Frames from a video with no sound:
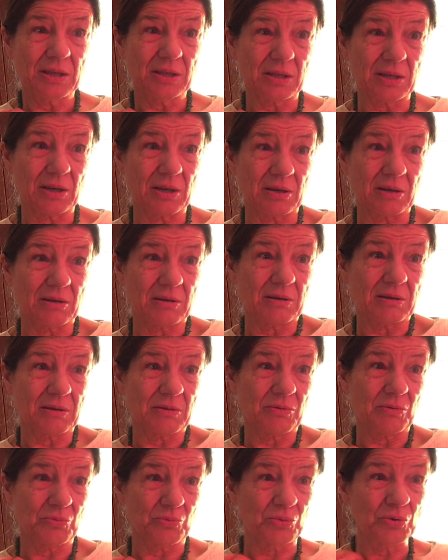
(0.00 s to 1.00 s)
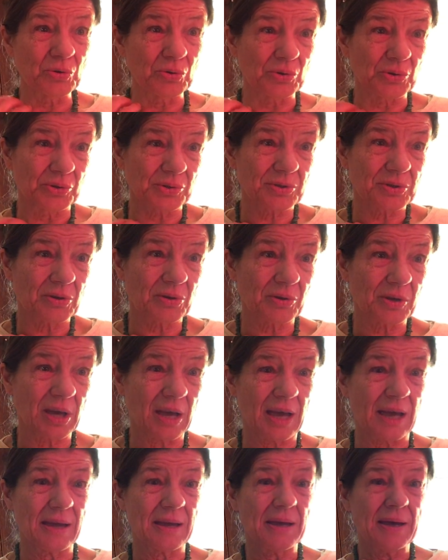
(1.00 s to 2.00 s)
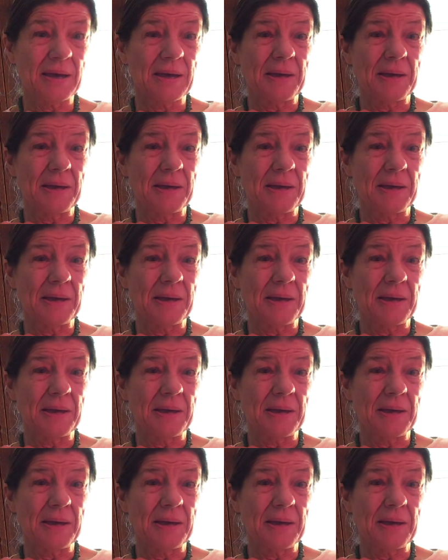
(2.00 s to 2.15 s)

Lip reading: their rules, okay?